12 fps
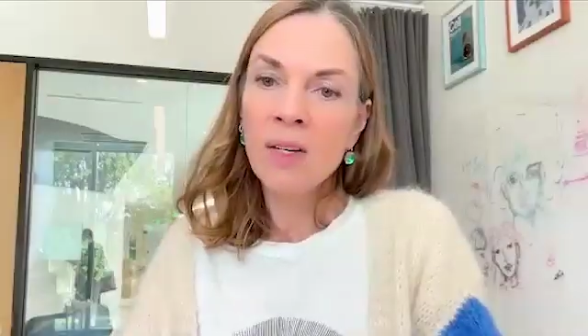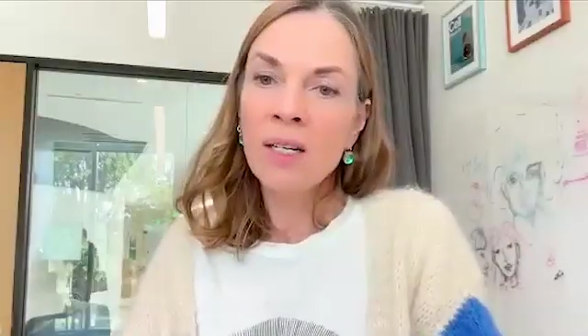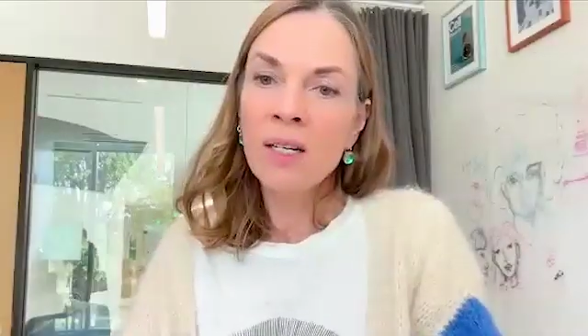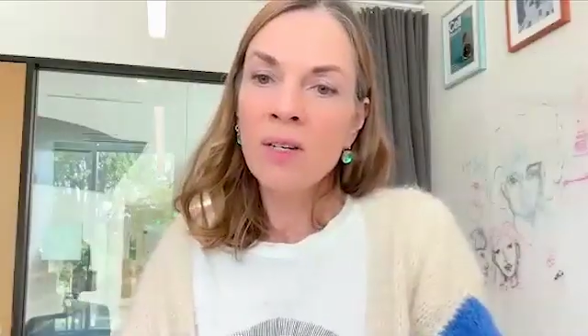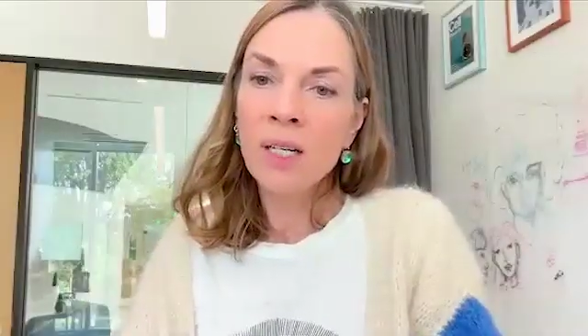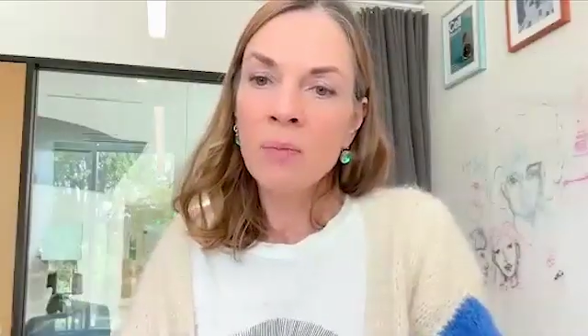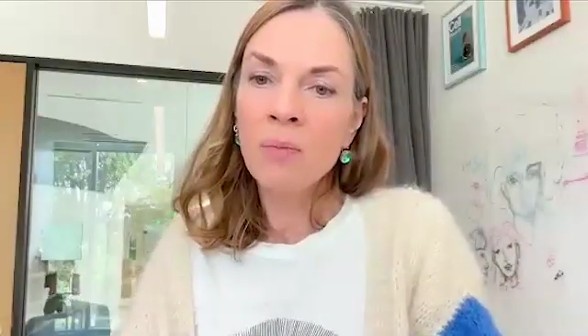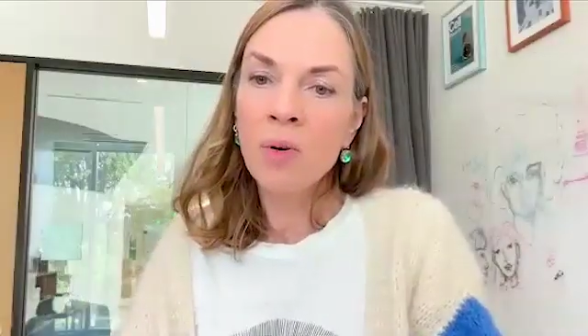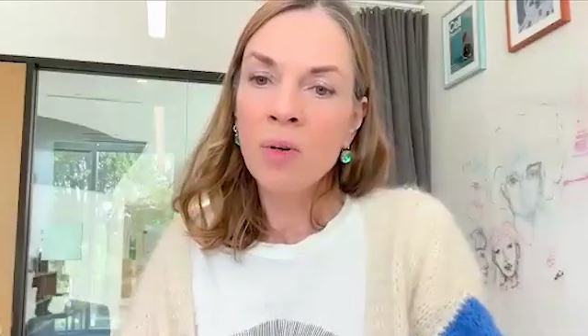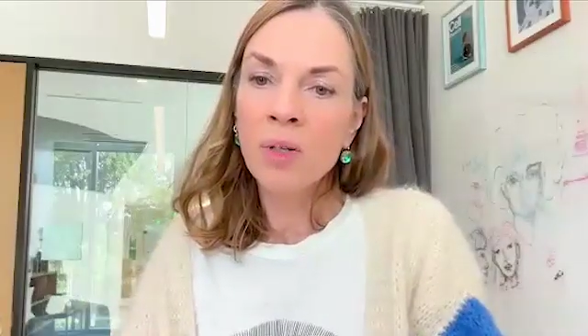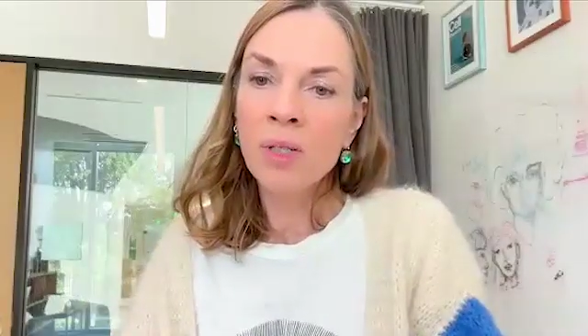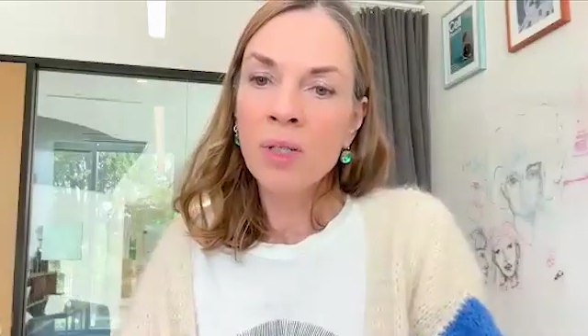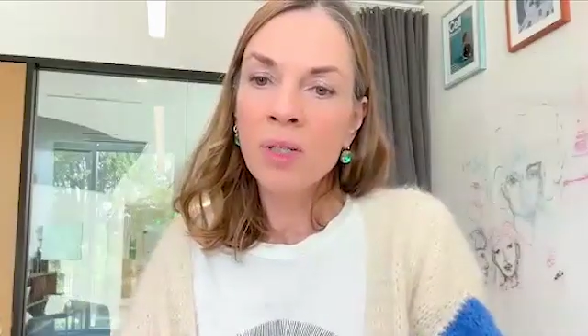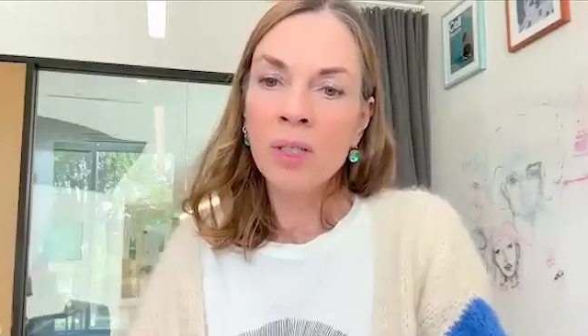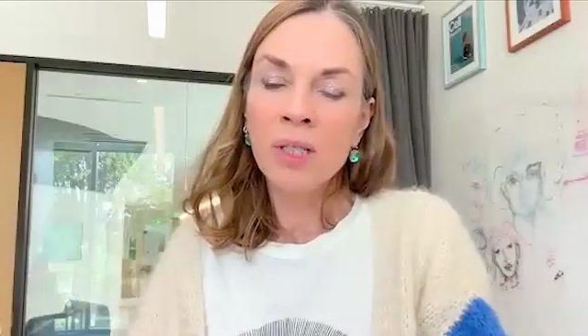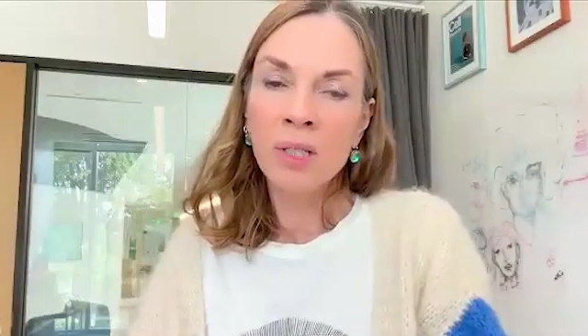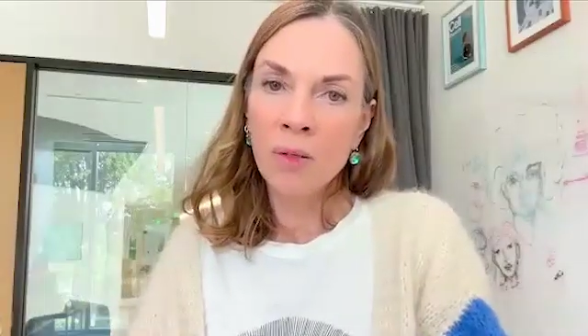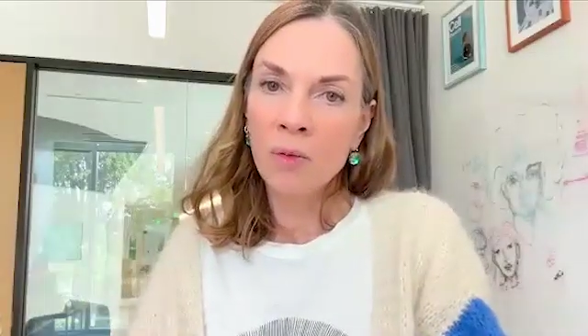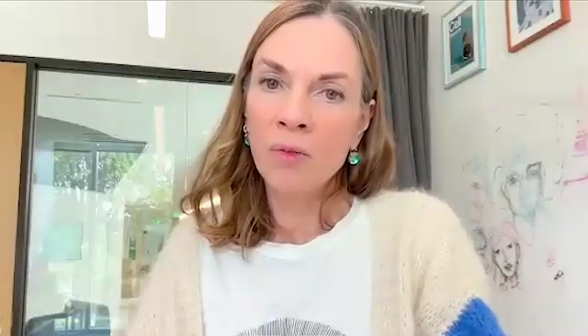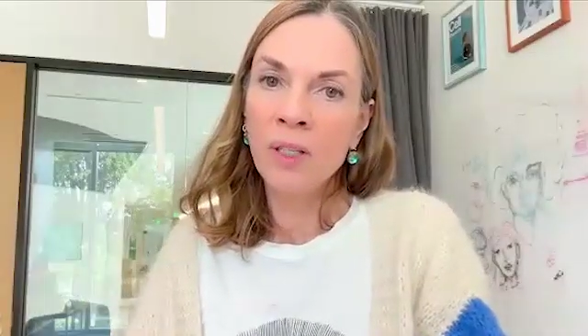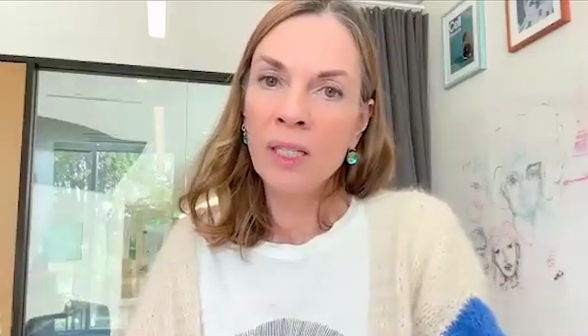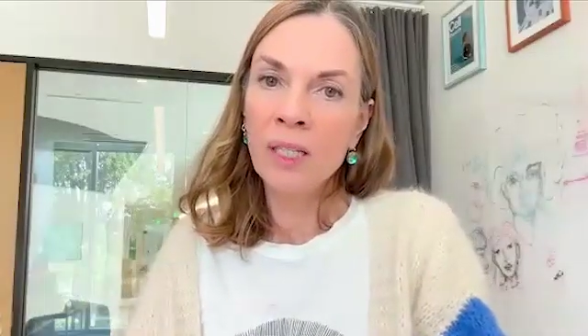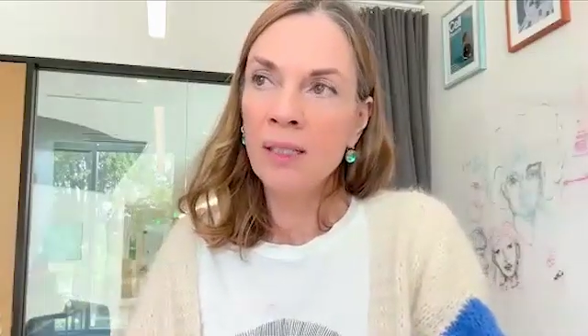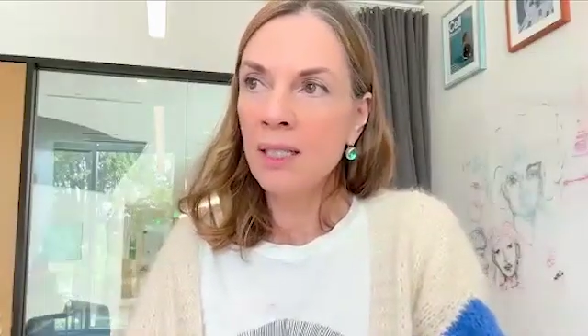very, very important when the new
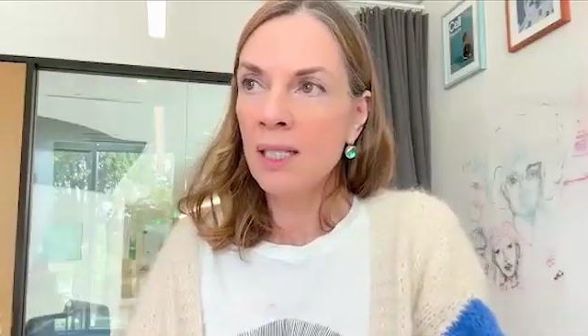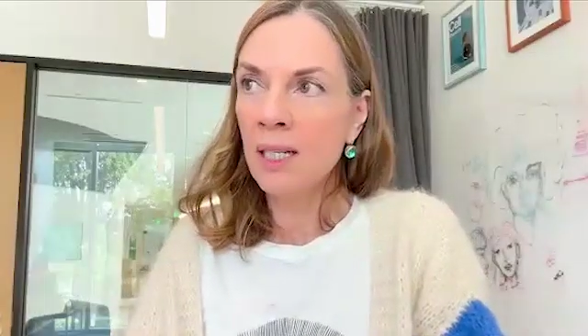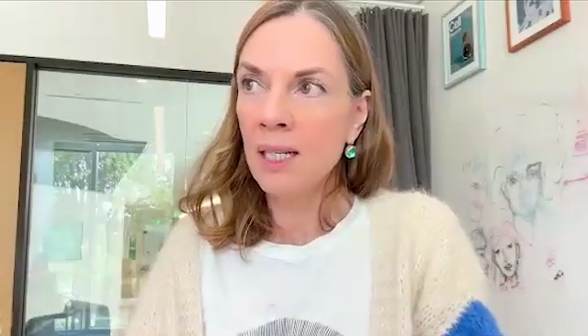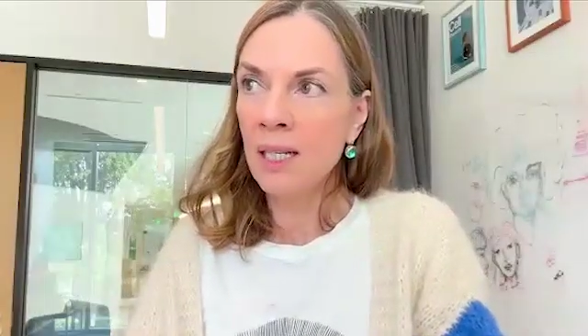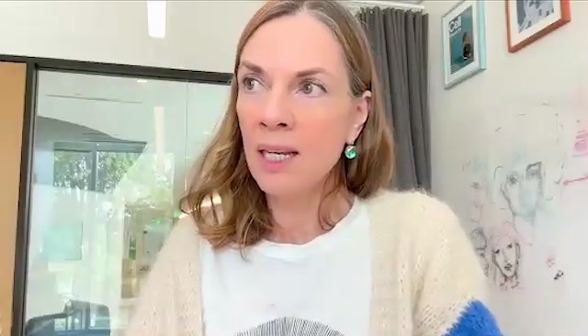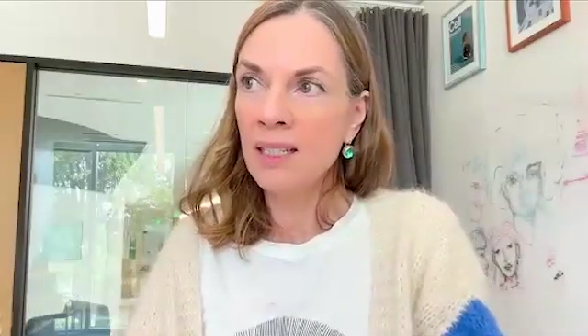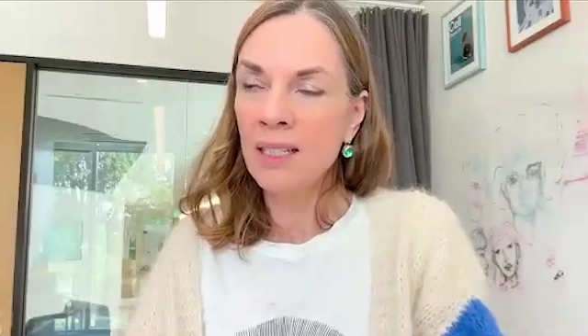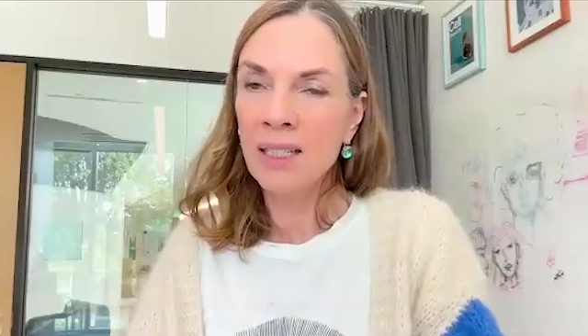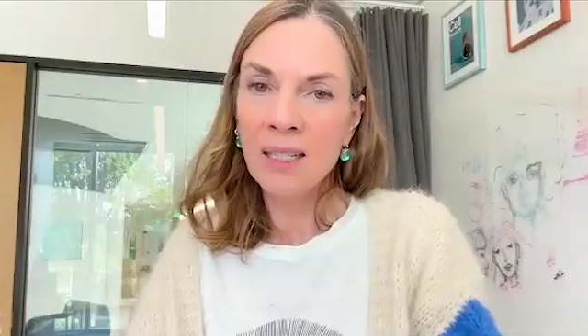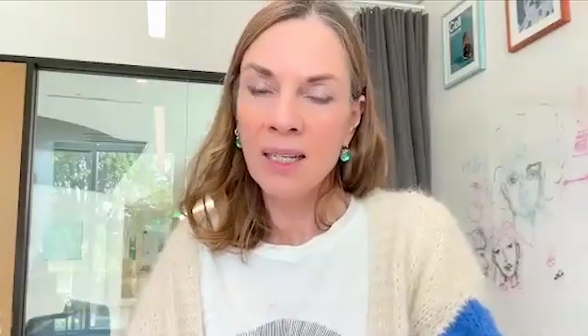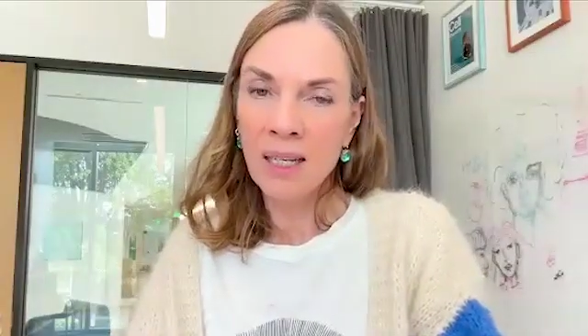field is created,